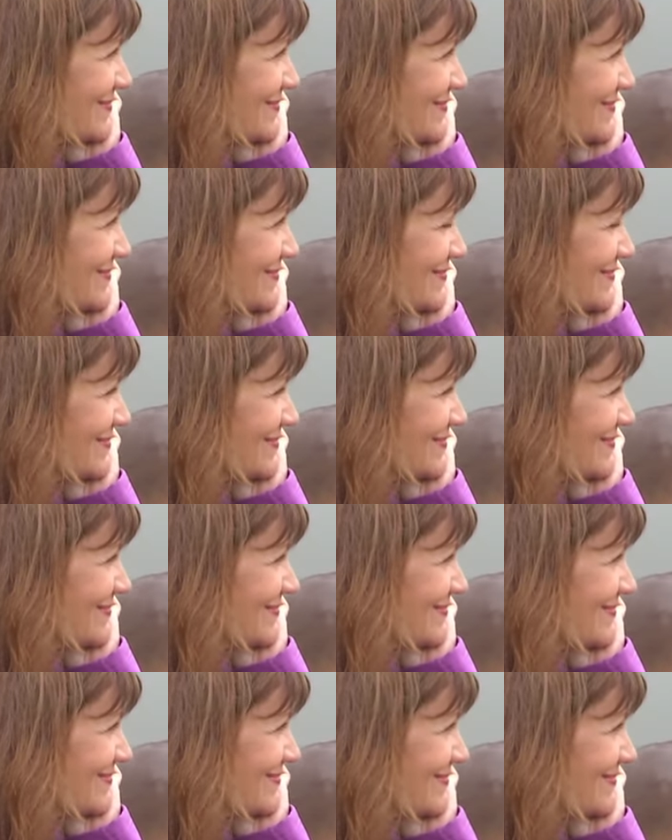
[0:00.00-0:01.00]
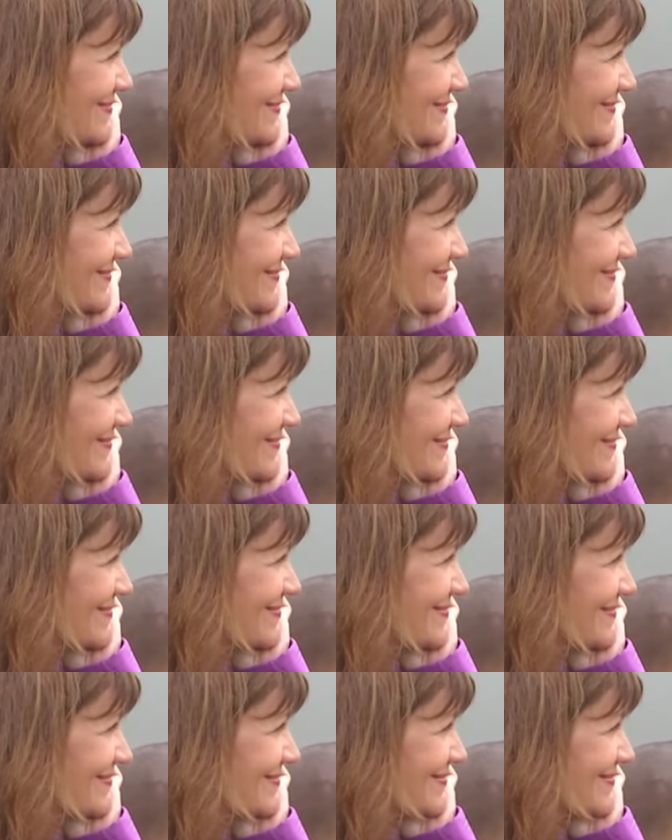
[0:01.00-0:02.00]

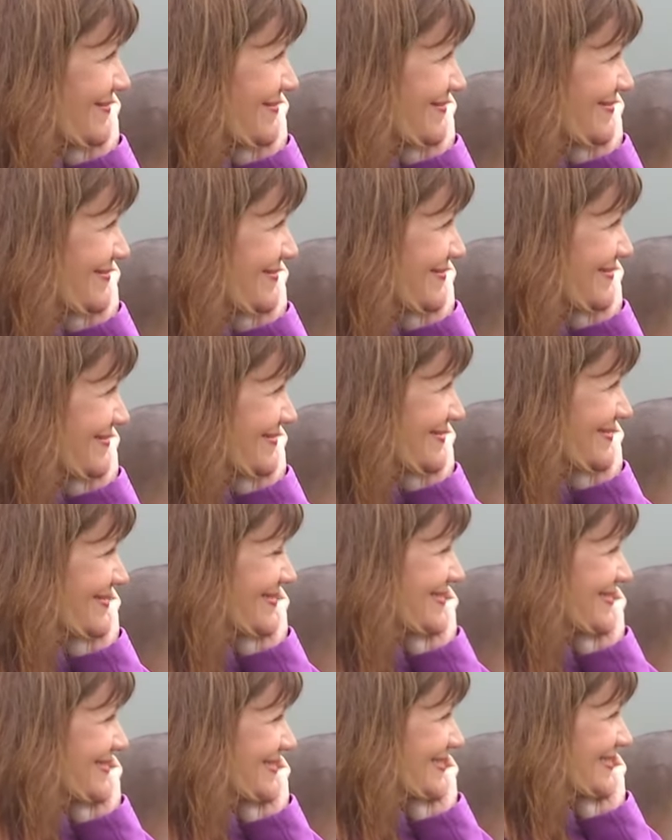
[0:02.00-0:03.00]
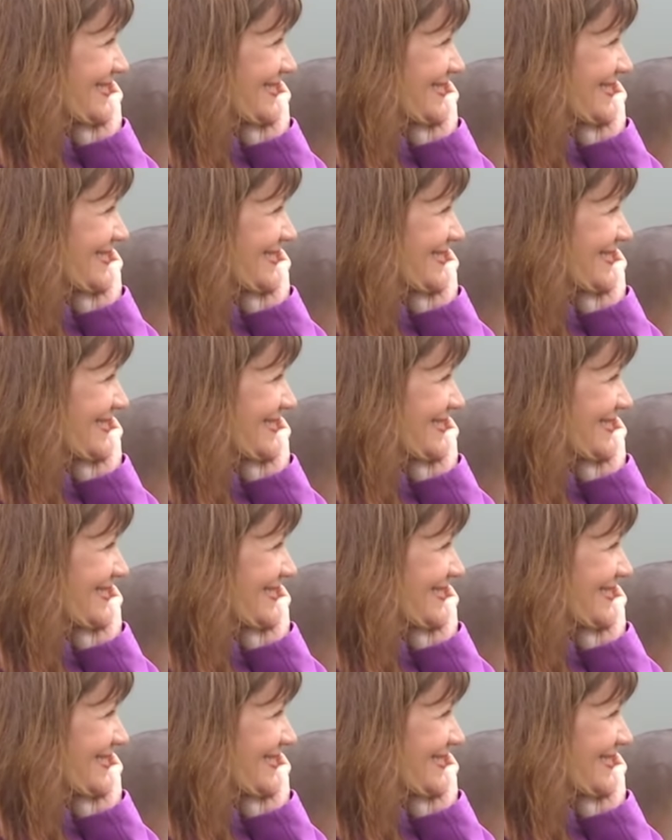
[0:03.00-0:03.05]
No words are spoken by the person on screen.